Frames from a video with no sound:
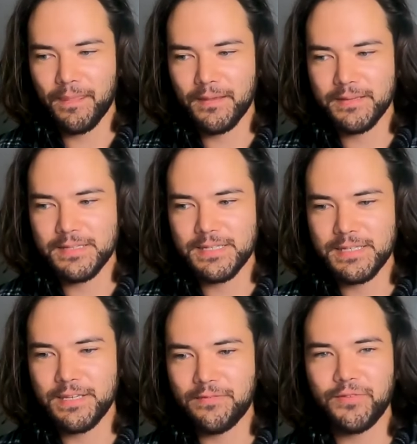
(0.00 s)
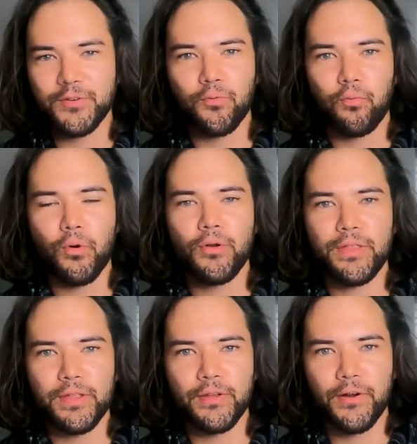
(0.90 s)
see if you're
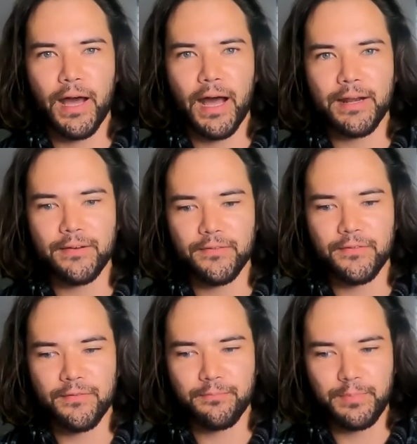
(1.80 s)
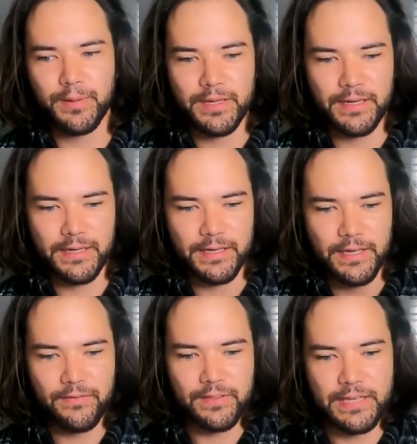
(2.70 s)
worthy or not of being
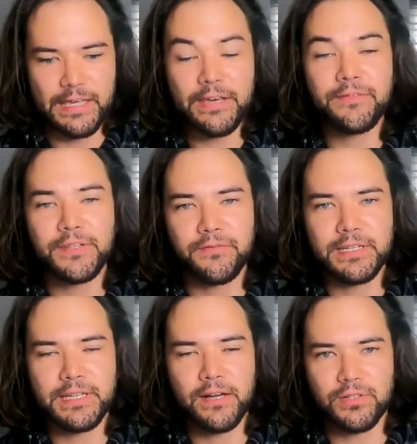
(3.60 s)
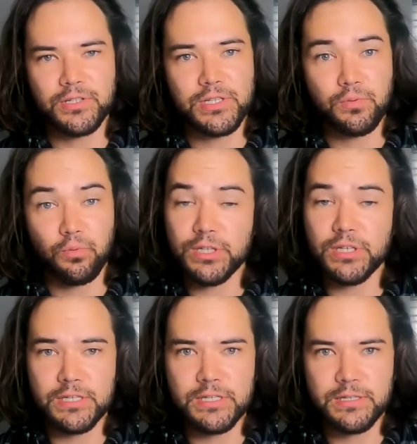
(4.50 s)
given the gift of intelligence, which
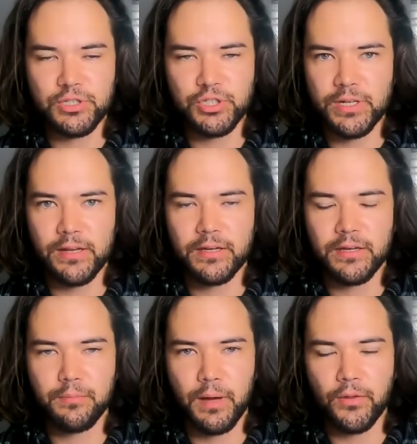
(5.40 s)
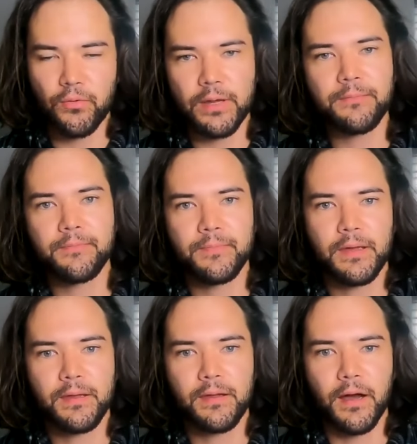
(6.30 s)
is genetic, by the way.
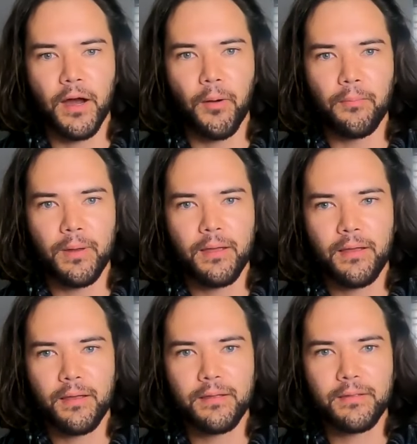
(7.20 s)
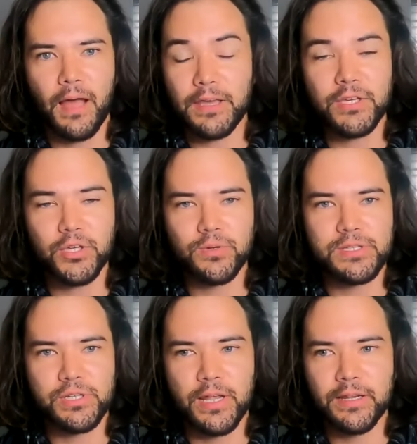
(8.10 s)
Um, IQ is
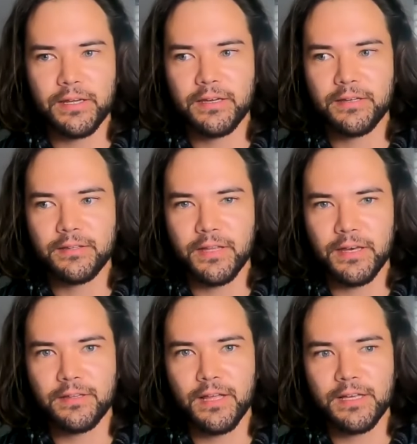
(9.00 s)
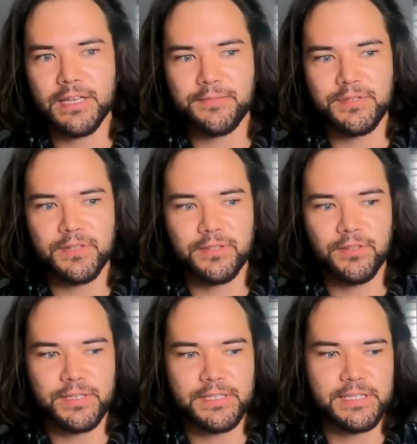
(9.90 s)
genetic. Like a lot of times you can
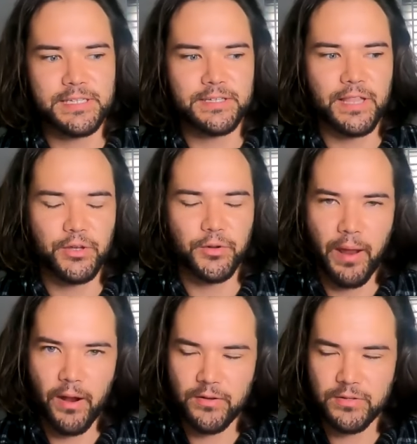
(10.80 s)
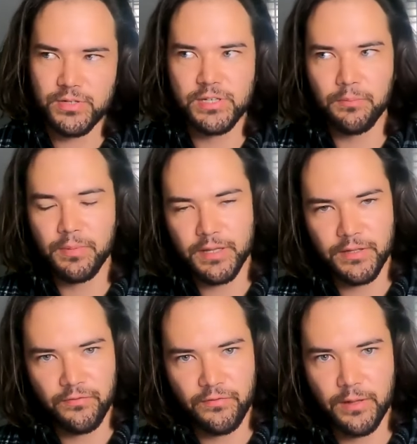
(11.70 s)
look and see like your parents or somebody in
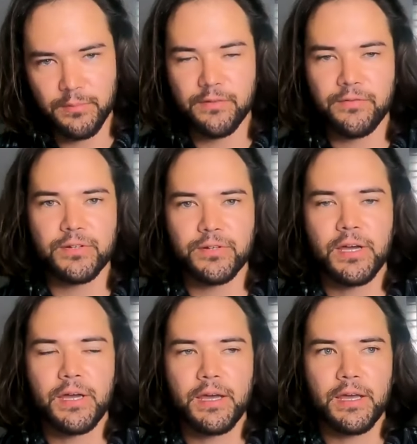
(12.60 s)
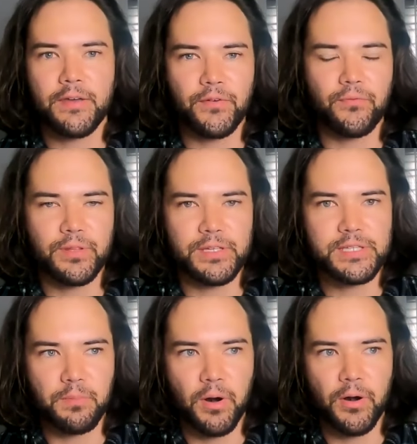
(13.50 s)
your family if you're if you're really
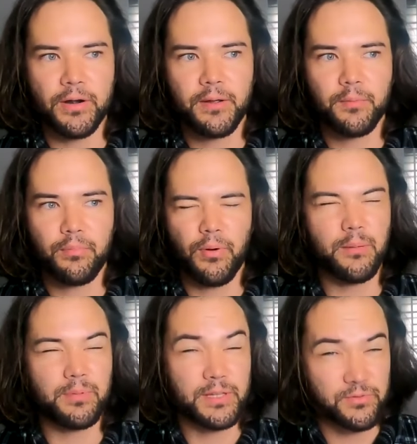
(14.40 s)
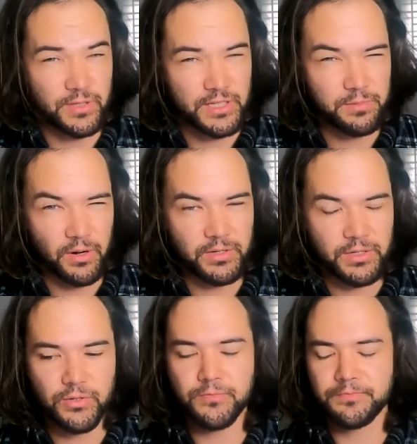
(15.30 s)
smart, probably is really smart
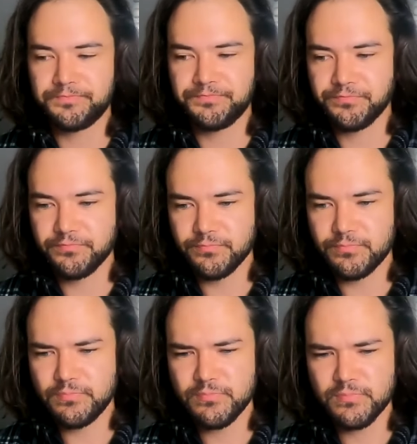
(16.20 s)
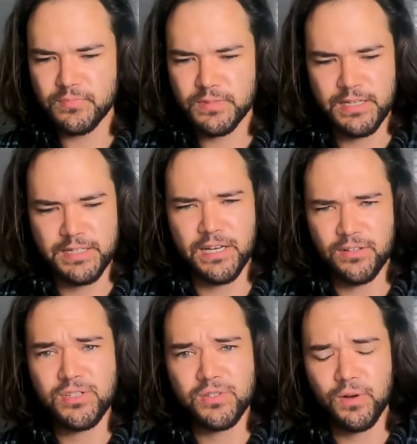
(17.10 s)
too,
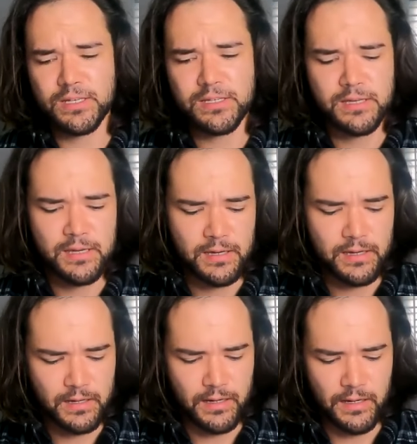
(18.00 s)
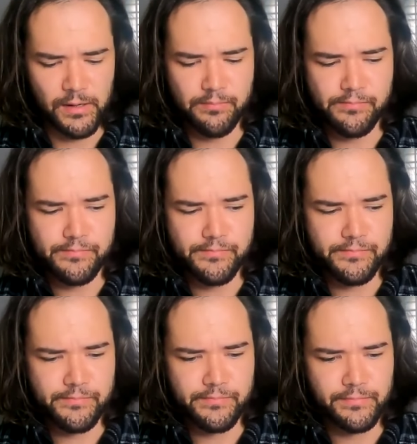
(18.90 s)
intelligence wise. Um,
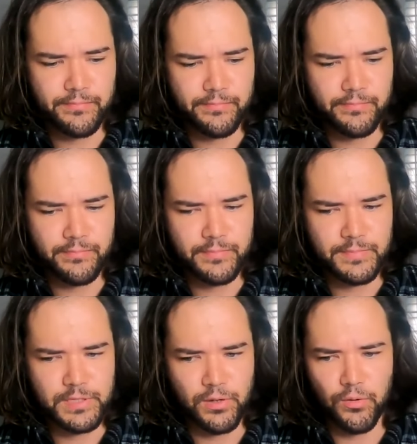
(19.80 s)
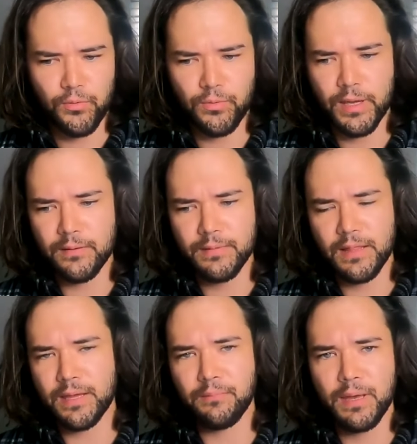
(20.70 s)
so yeah,
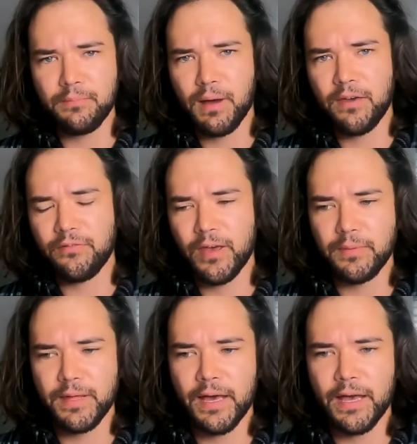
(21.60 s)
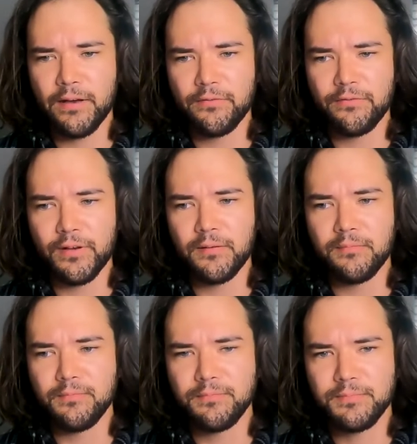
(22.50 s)
like in, in my family, I have uh,
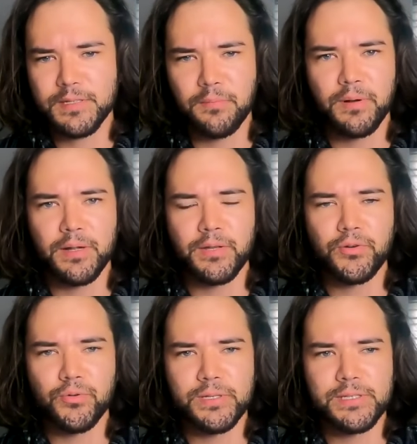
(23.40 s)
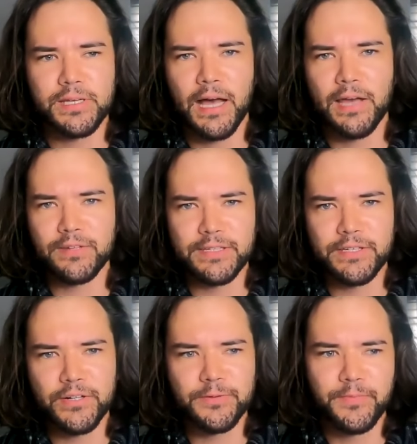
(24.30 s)
somebody who is an Ivy
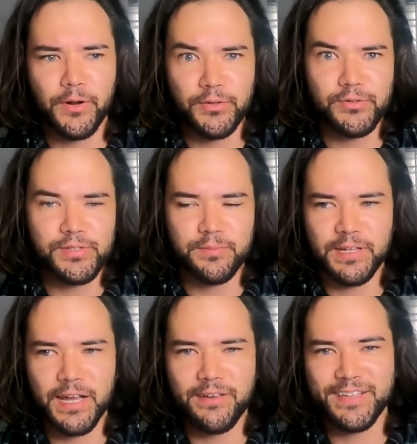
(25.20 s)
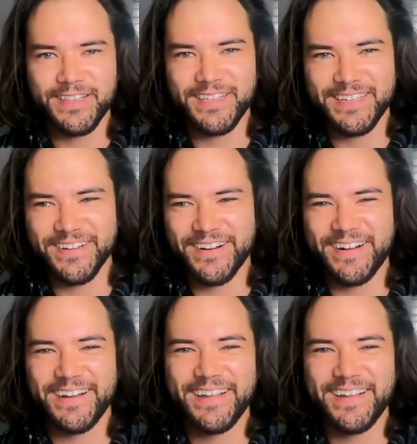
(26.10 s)
leaguer or used to be an Ivy leaguer.